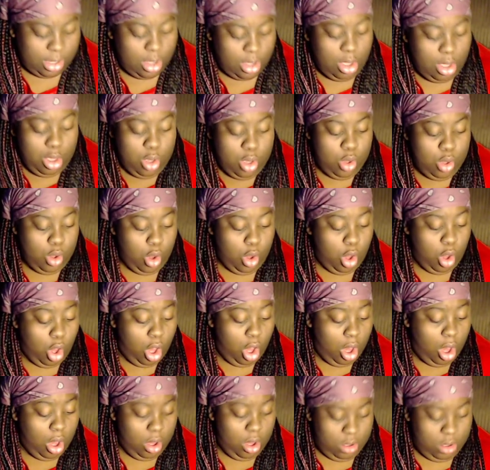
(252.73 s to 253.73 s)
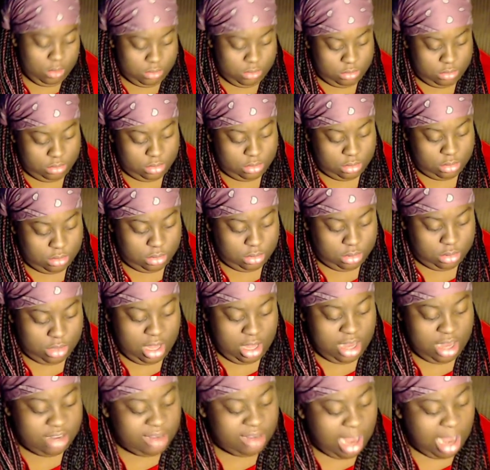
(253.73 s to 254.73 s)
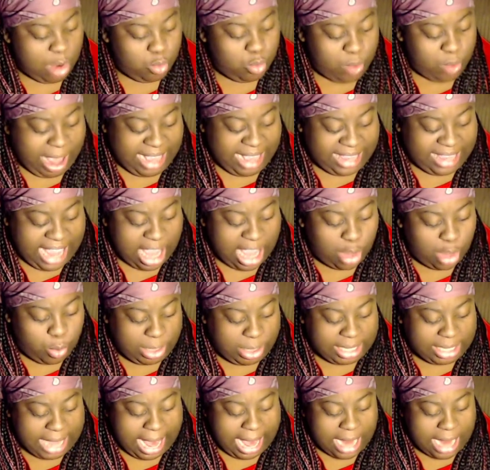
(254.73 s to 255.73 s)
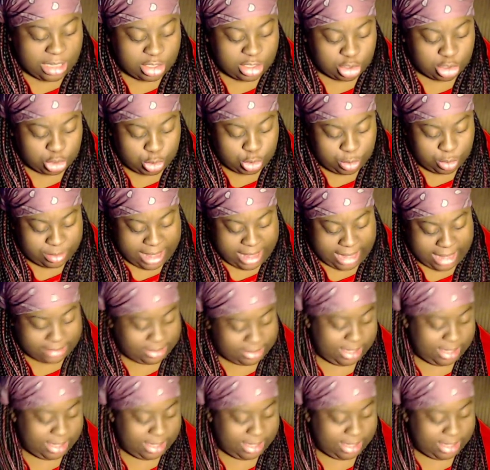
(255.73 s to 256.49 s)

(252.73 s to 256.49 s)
Oh! Now why can't Queen Alice do that to the